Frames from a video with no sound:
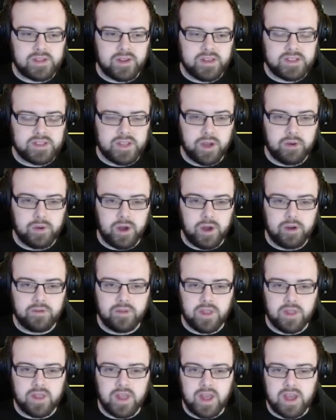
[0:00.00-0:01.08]
So let's go
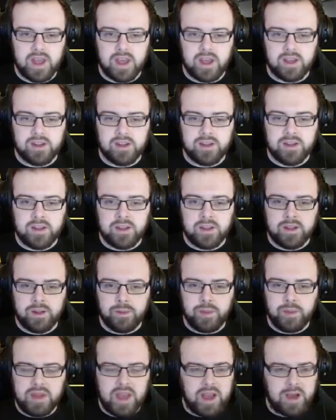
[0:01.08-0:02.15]
over there.
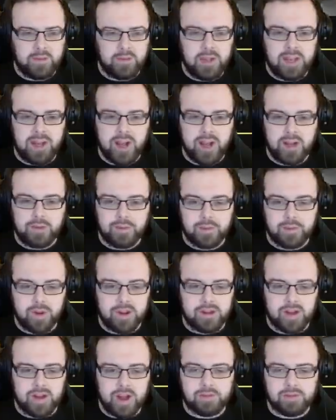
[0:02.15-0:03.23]
But yeah, I mean,
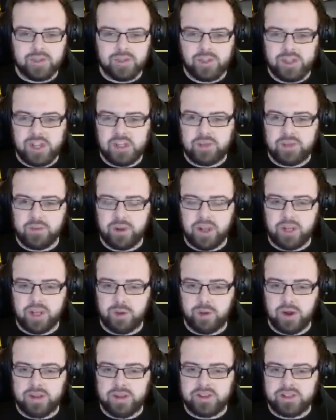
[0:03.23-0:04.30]
I was genuinely
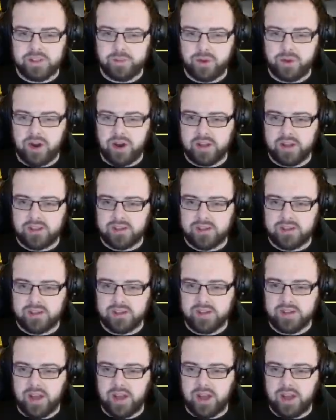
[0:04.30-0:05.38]
quite
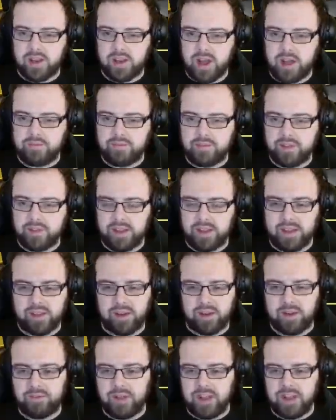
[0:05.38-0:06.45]
surprised, and I feel
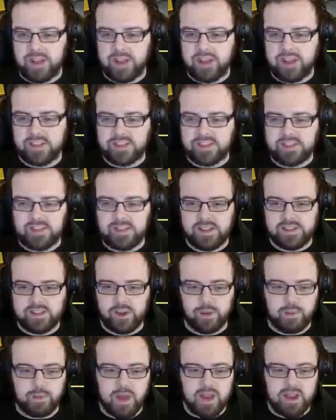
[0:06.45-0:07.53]
like
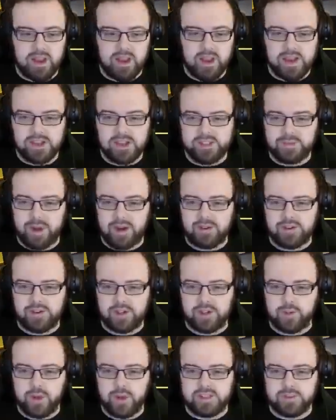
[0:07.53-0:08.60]
it's not meant in a
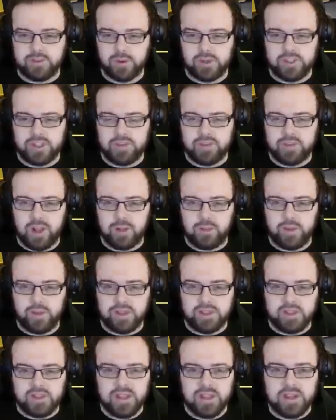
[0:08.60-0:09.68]
disparaging way towards the
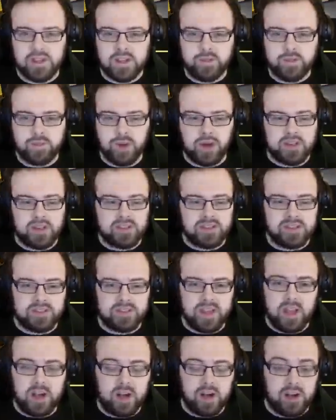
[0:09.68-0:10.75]
developers,
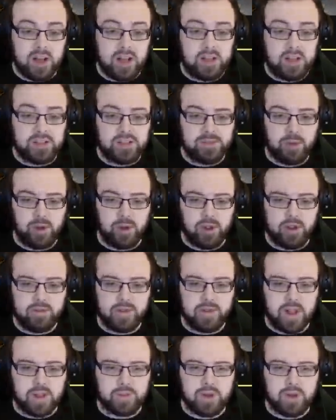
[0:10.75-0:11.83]
but they are a smaller
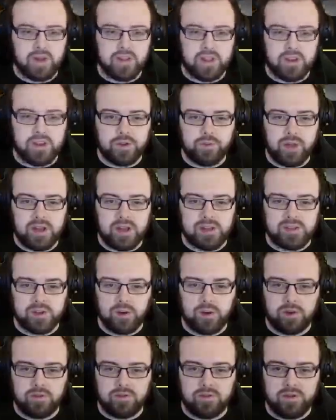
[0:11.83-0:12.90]
developer. They do make
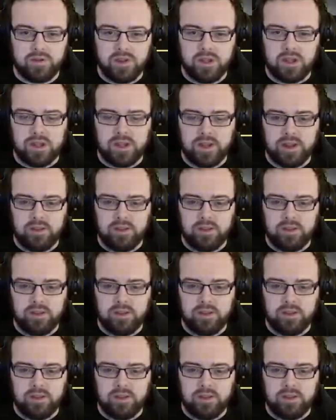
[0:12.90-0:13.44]
sort of